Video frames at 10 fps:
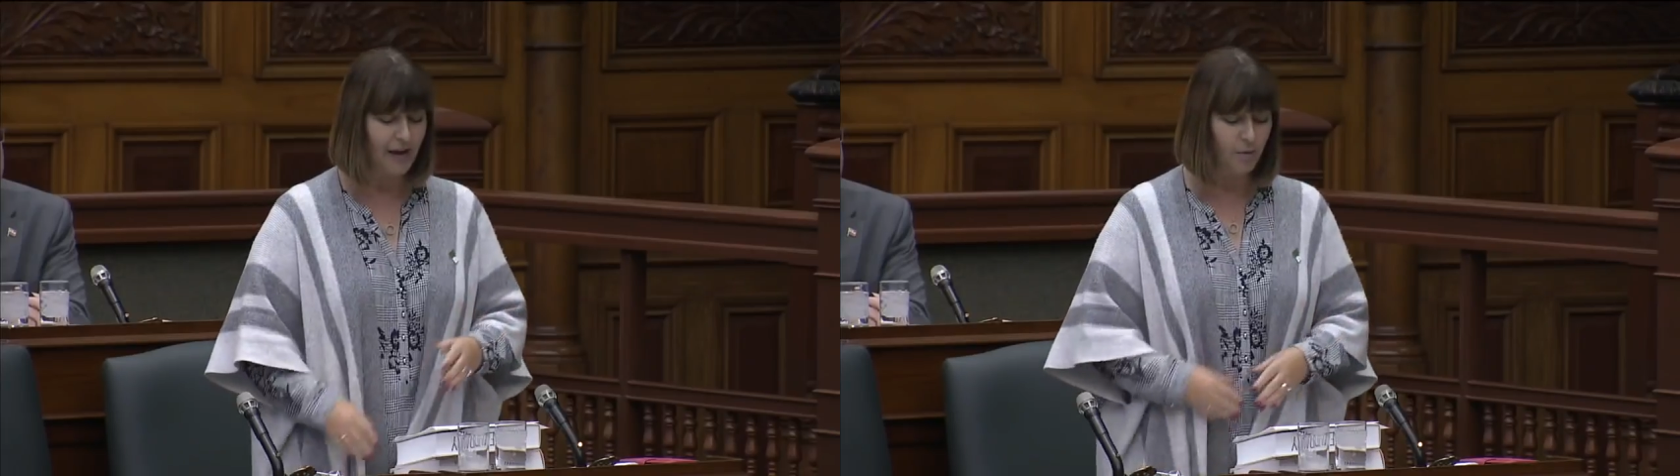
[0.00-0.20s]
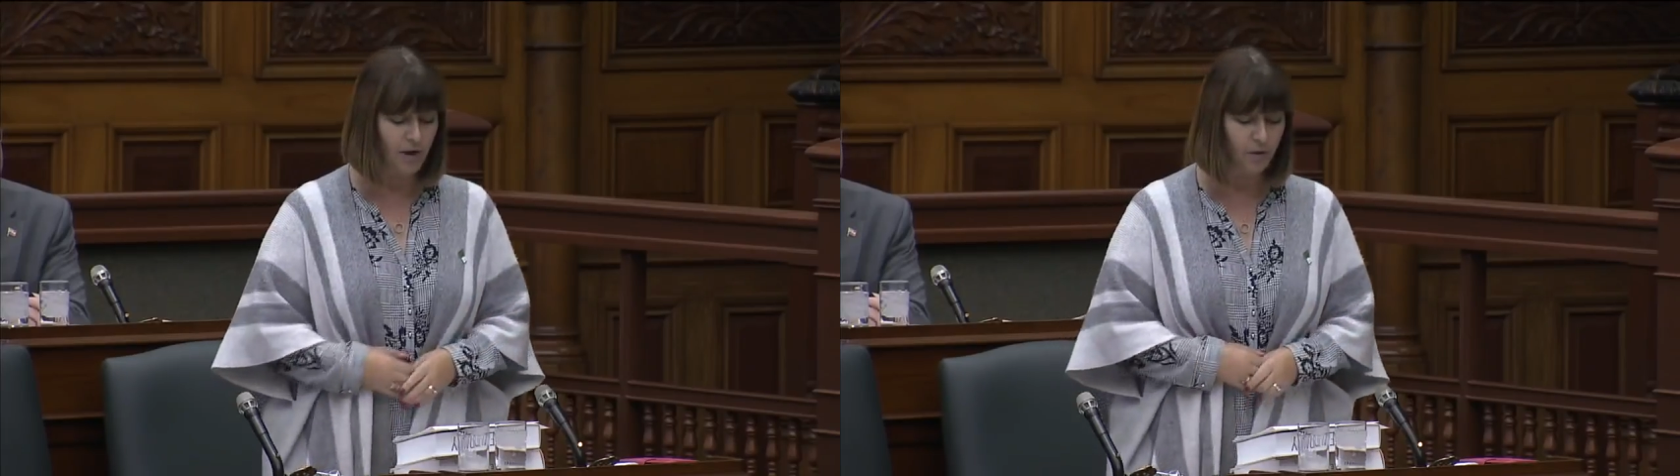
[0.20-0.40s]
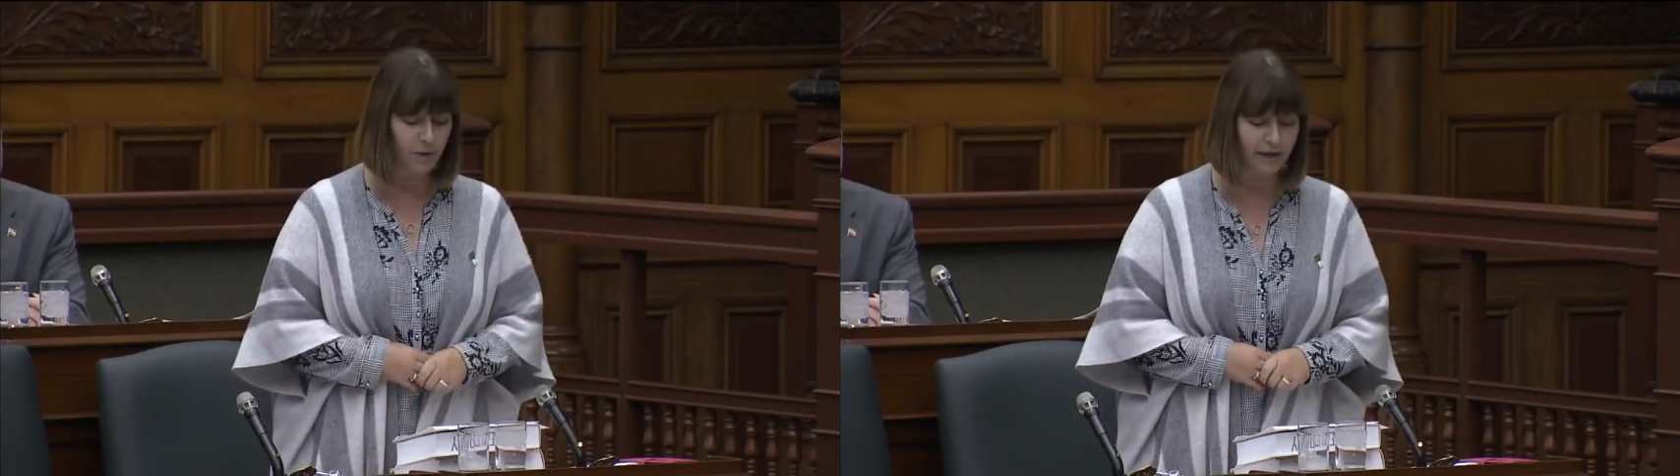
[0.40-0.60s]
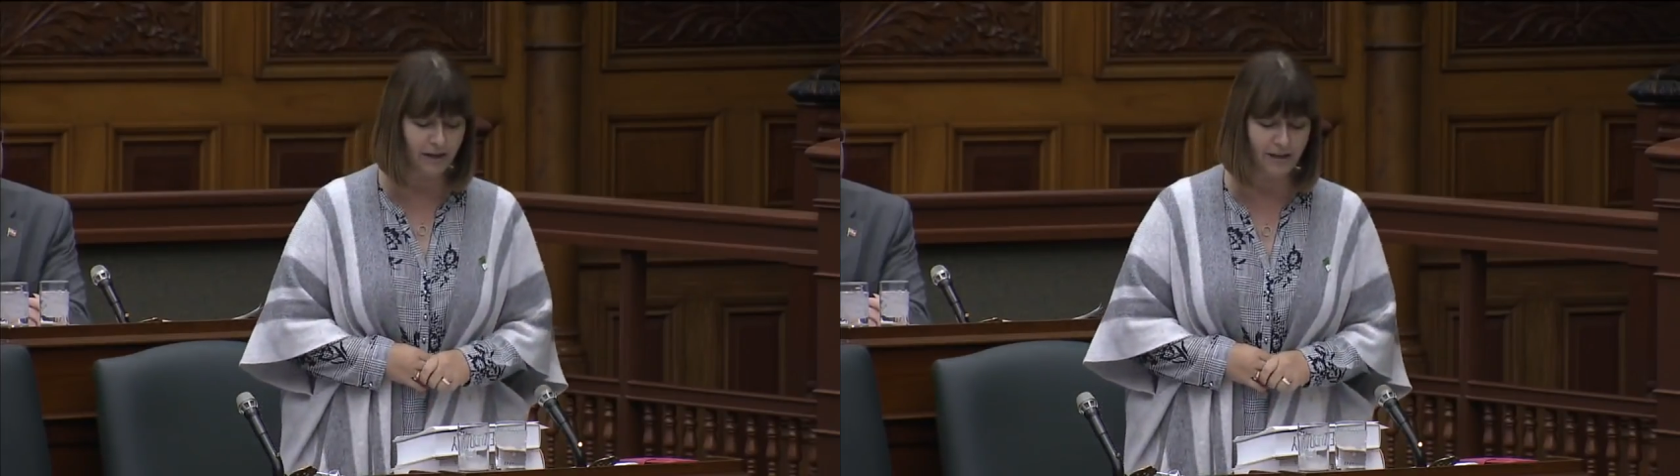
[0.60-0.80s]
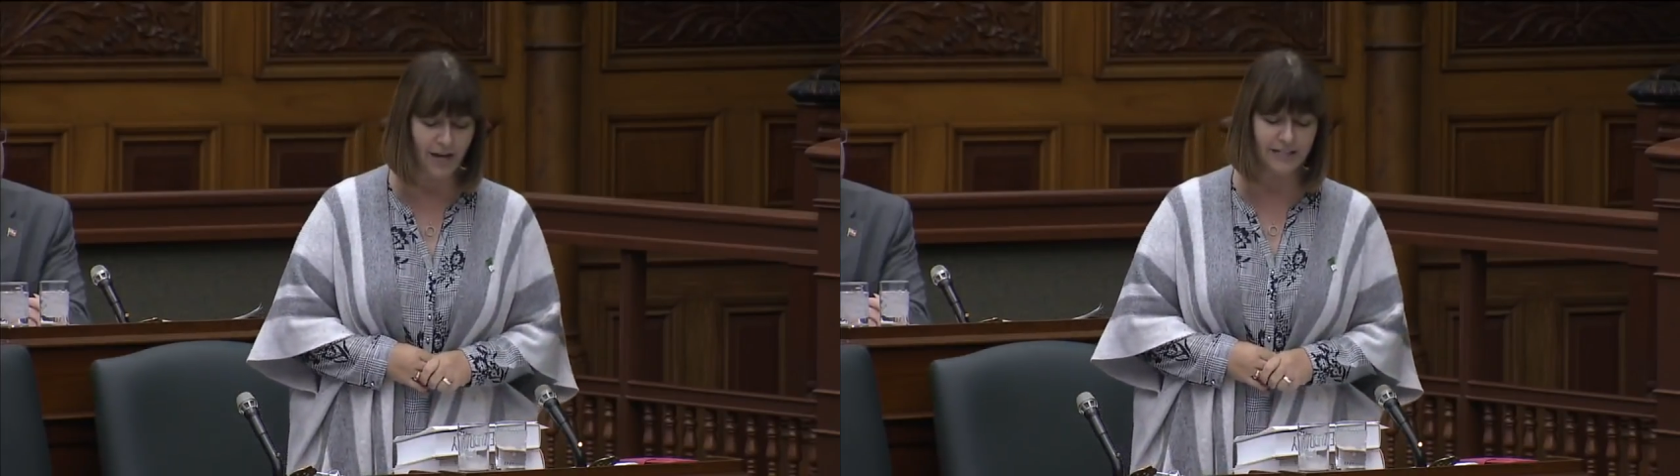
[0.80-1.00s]
I want to
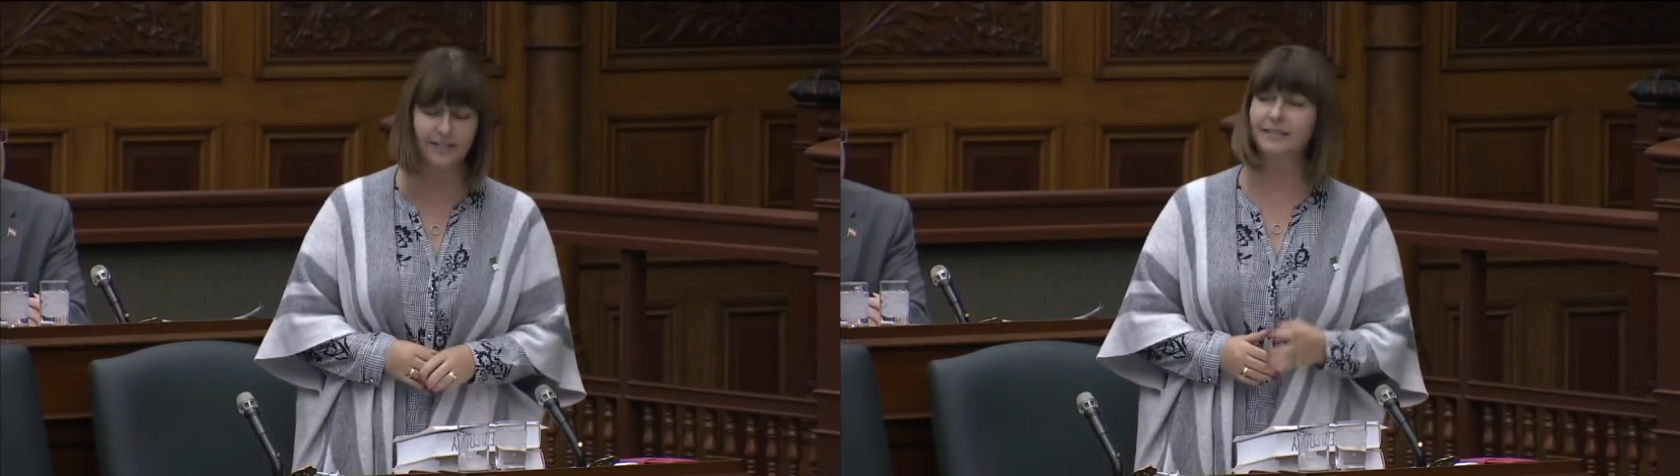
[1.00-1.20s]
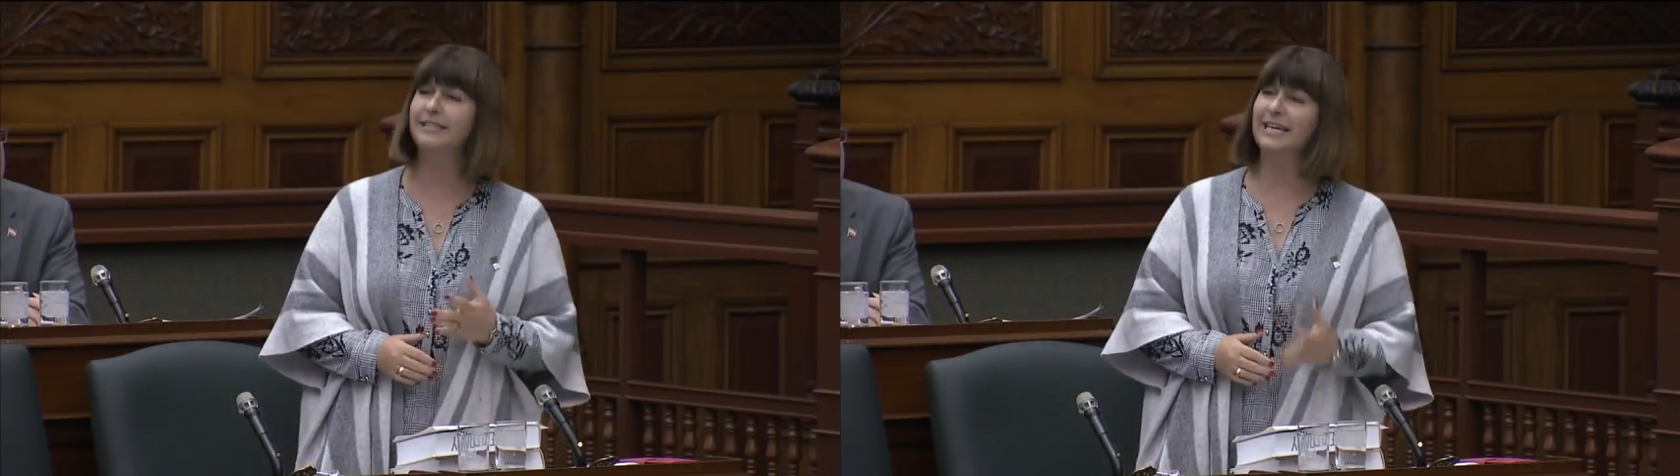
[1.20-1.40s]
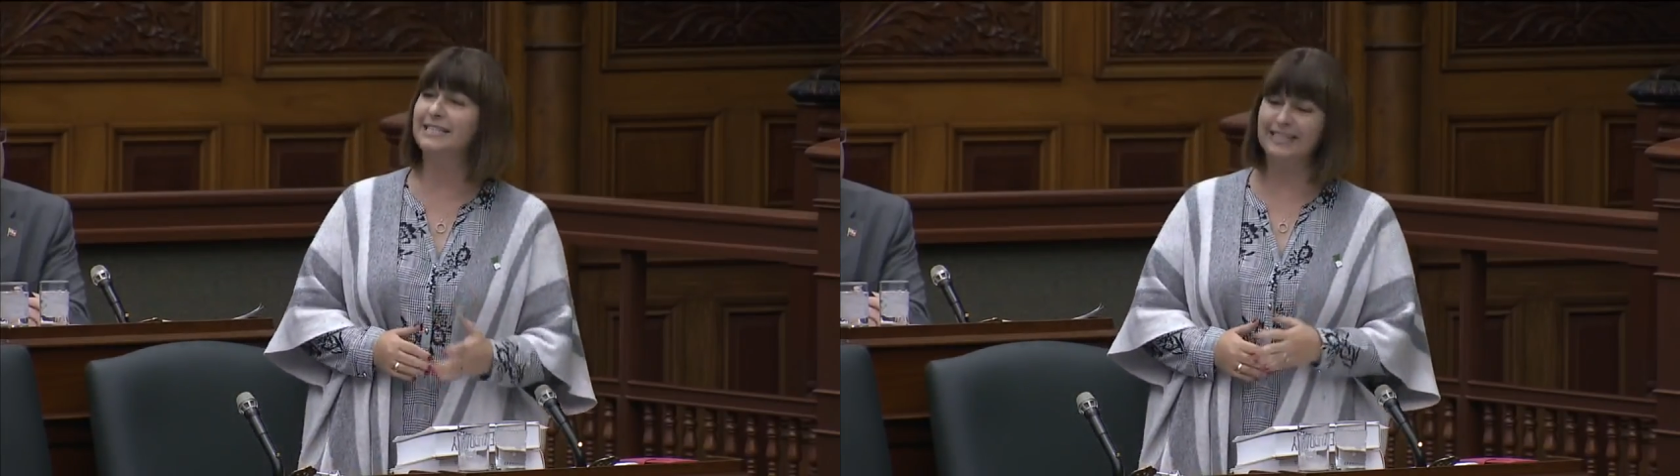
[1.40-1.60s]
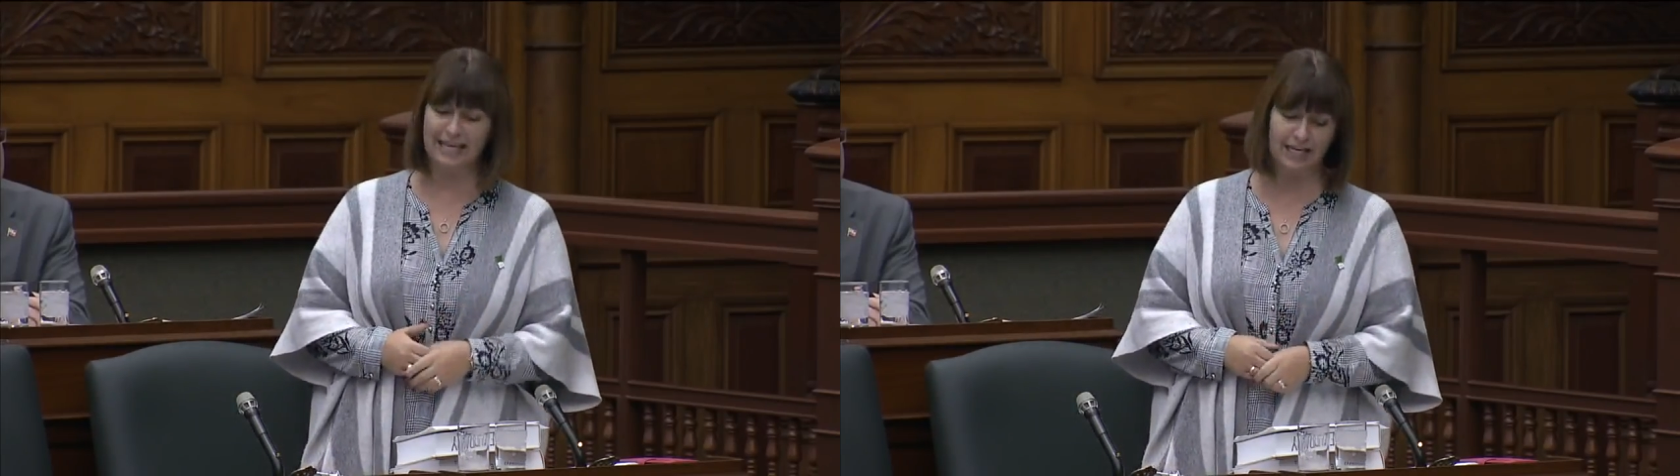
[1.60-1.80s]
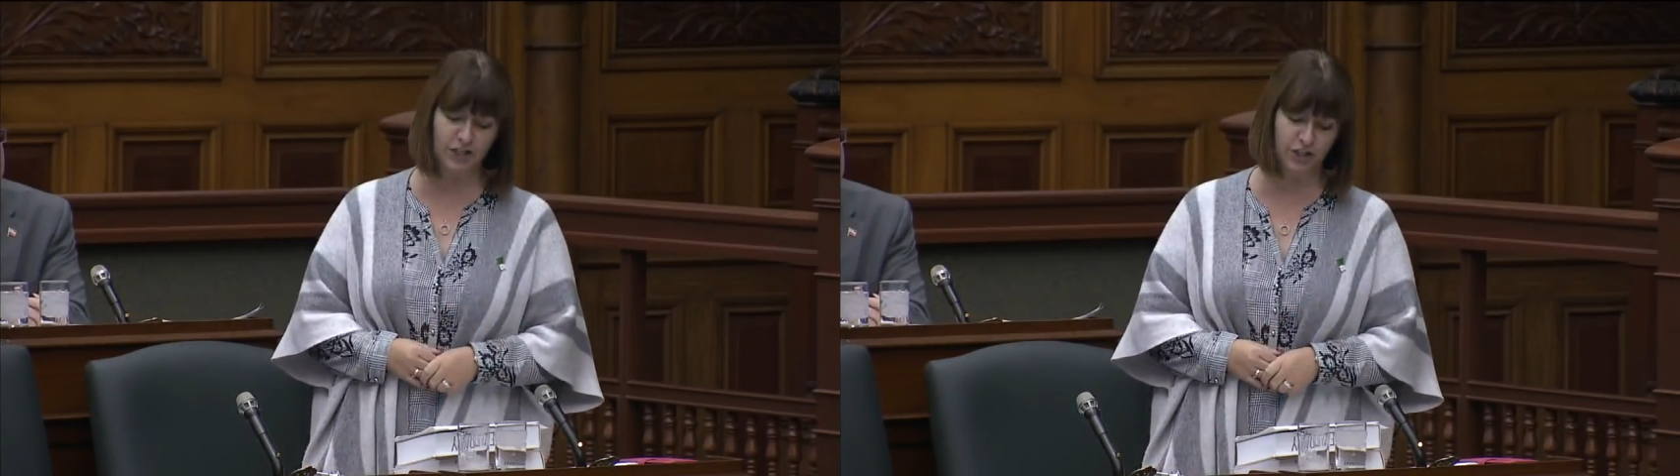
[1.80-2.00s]
recognize the
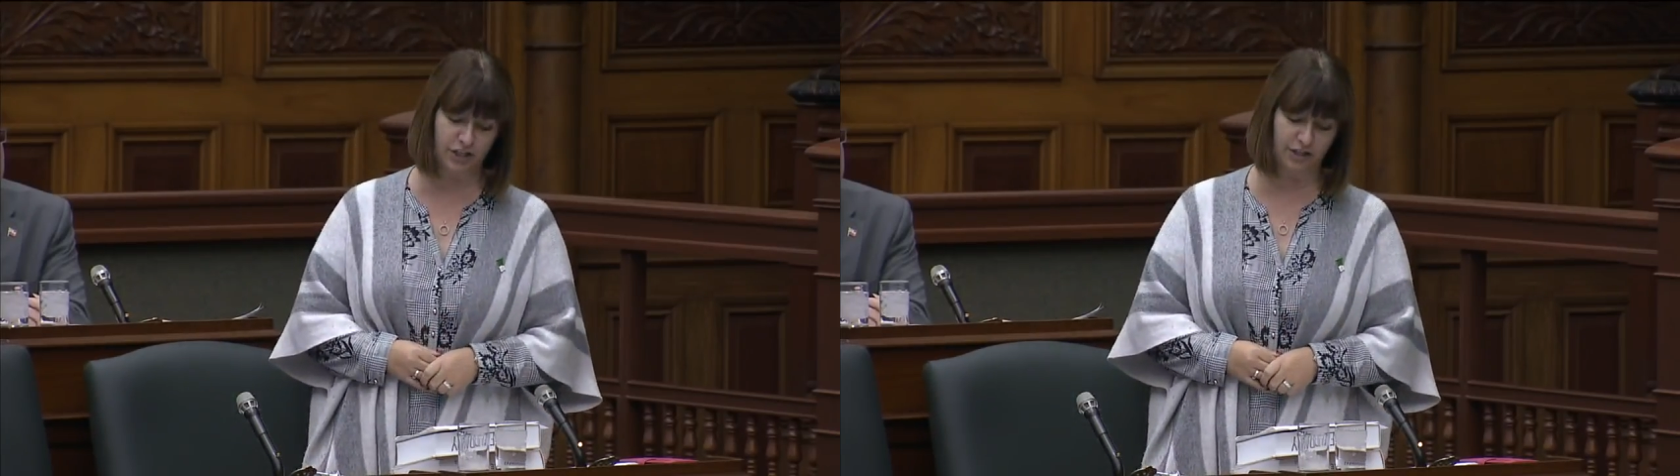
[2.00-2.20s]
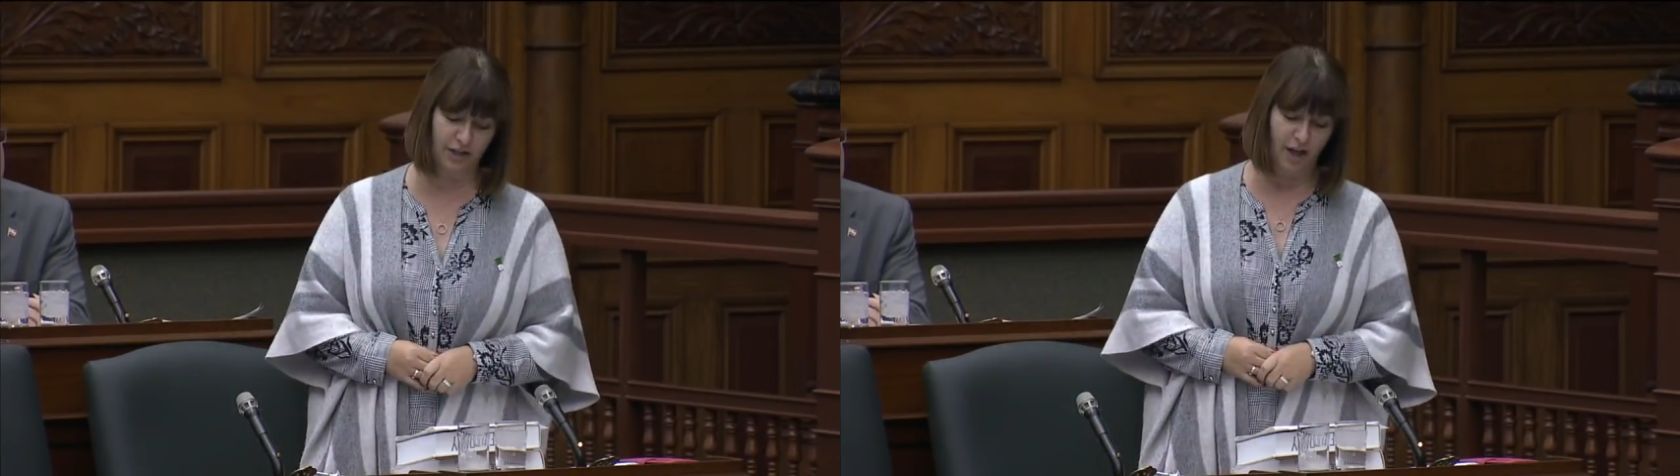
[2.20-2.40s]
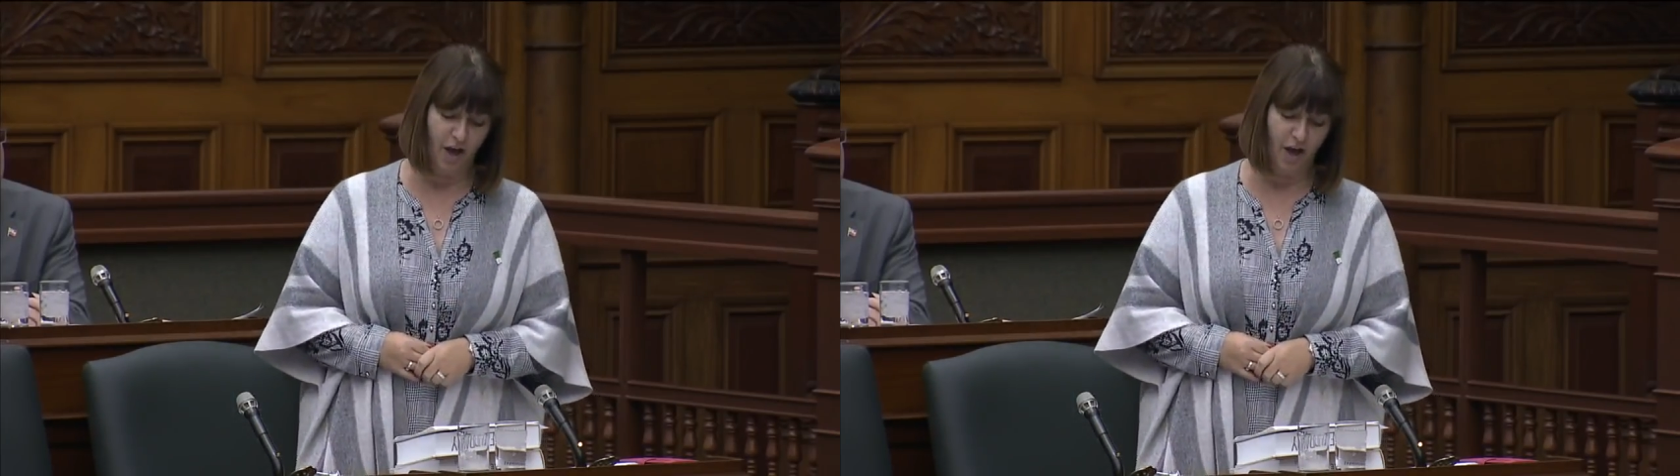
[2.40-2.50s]
dedication